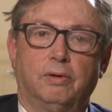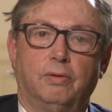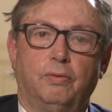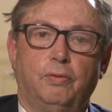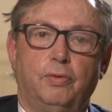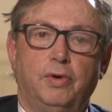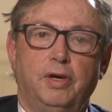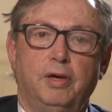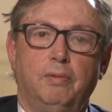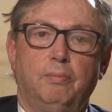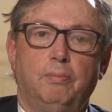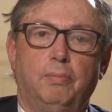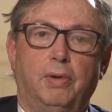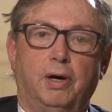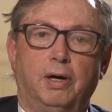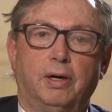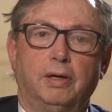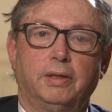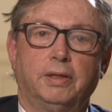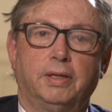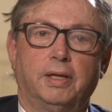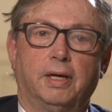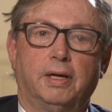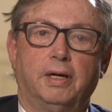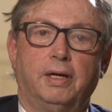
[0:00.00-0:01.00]
we
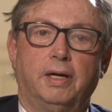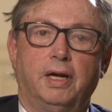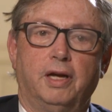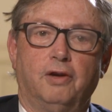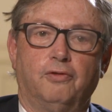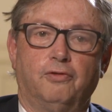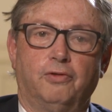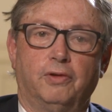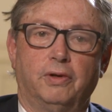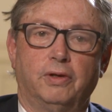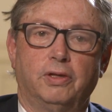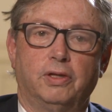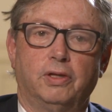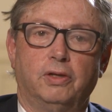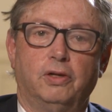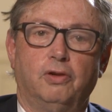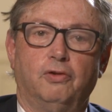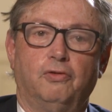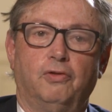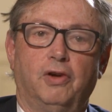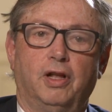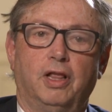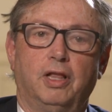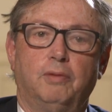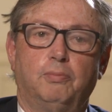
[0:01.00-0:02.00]
embarked on an effort to
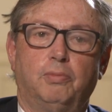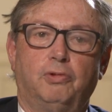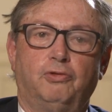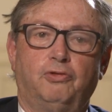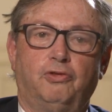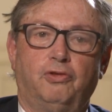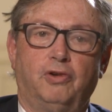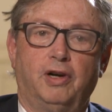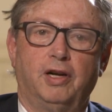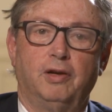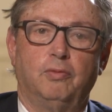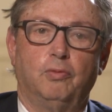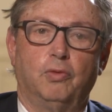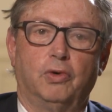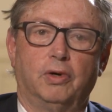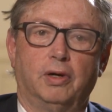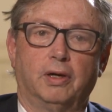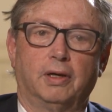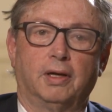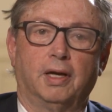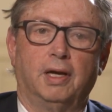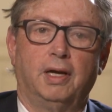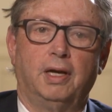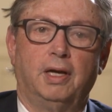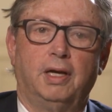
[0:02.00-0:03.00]
develop a
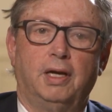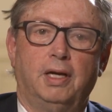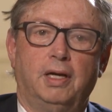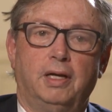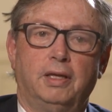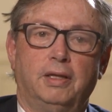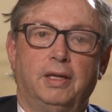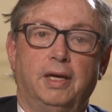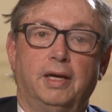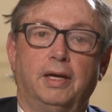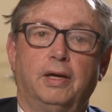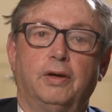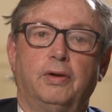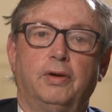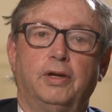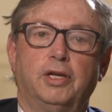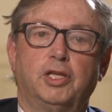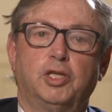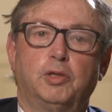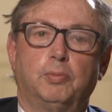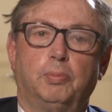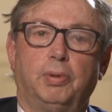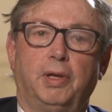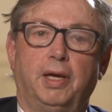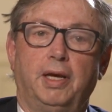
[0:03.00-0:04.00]
framework that could
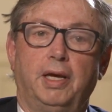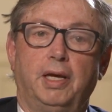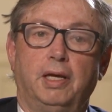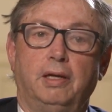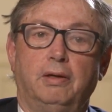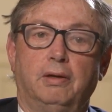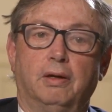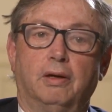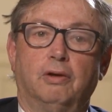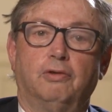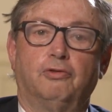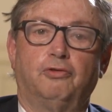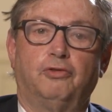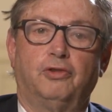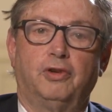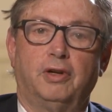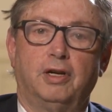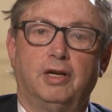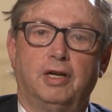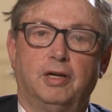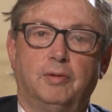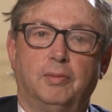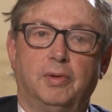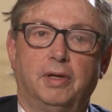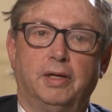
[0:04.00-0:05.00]
explain
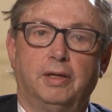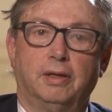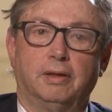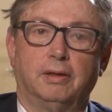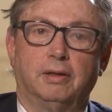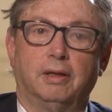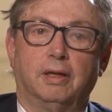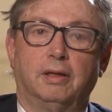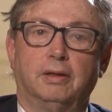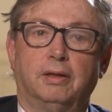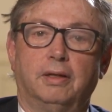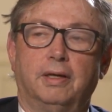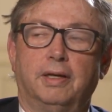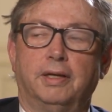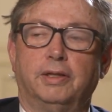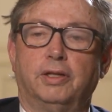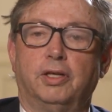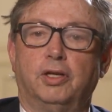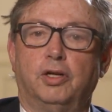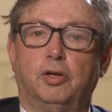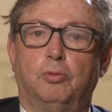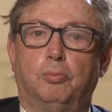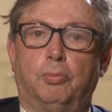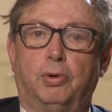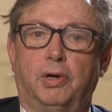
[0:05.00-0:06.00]
phenomena like
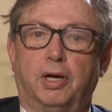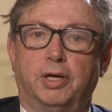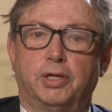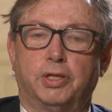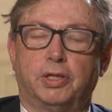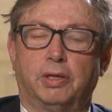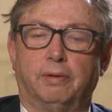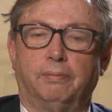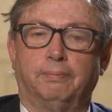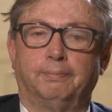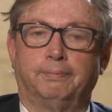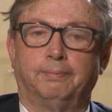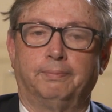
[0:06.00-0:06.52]
the Depression.